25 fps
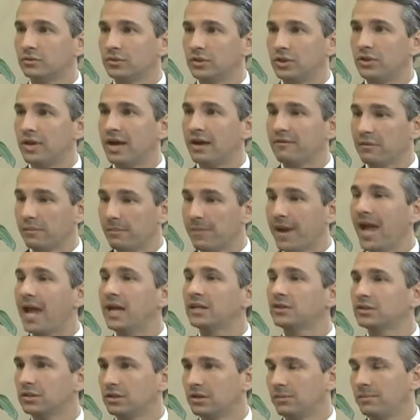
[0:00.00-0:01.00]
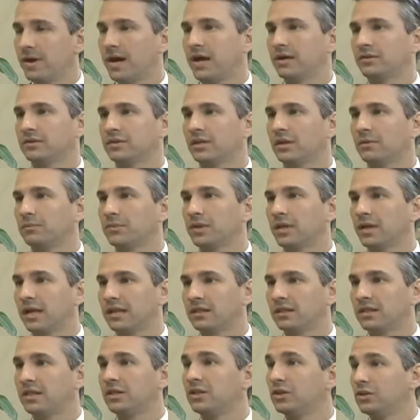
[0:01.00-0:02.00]
When you have a passion about something,
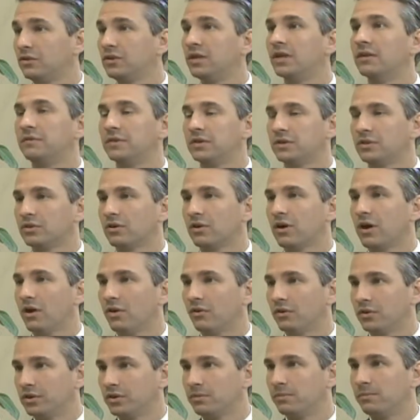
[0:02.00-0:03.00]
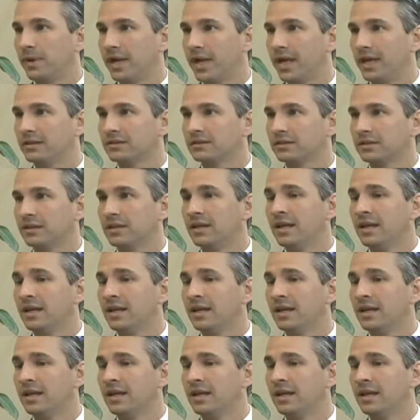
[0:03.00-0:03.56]
I think you give it your all and your best,